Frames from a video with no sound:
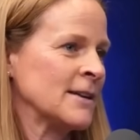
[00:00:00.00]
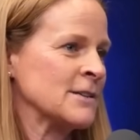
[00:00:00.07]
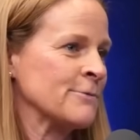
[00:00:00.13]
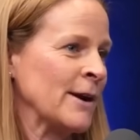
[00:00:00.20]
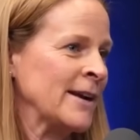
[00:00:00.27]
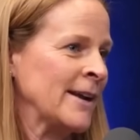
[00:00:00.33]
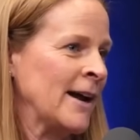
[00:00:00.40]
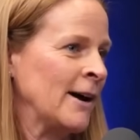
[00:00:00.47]
Because
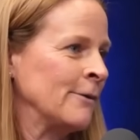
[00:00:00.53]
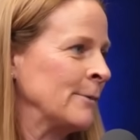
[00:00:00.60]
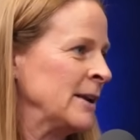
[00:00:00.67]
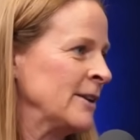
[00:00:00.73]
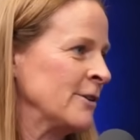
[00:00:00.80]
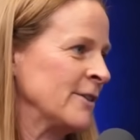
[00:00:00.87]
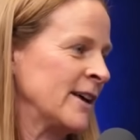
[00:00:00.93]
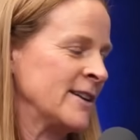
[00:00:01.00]
right now we
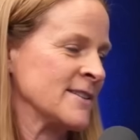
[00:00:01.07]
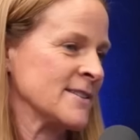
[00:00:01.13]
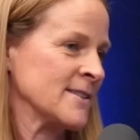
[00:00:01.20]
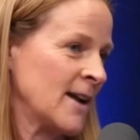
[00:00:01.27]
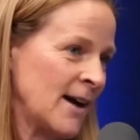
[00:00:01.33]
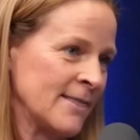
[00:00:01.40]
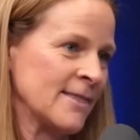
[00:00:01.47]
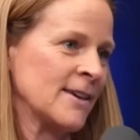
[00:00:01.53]
know that is
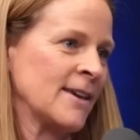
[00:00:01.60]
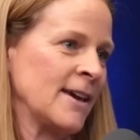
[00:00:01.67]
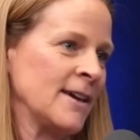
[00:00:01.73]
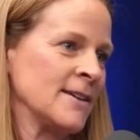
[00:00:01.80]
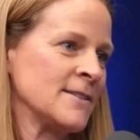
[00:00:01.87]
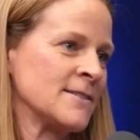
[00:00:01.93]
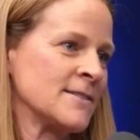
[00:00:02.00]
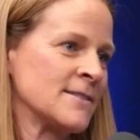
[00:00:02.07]
not the
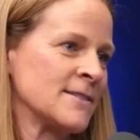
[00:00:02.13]
case.